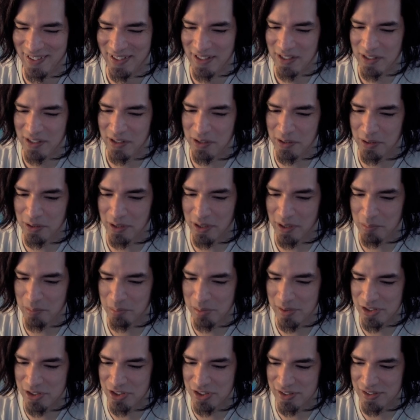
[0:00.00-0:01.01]
Or
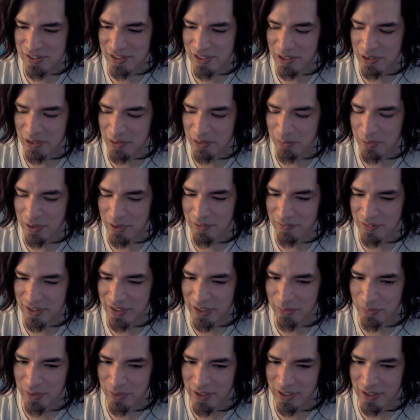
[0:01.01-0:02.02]
pigeon or wherever
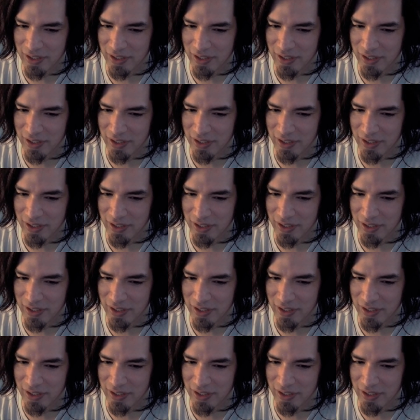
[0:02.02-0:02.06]
they were.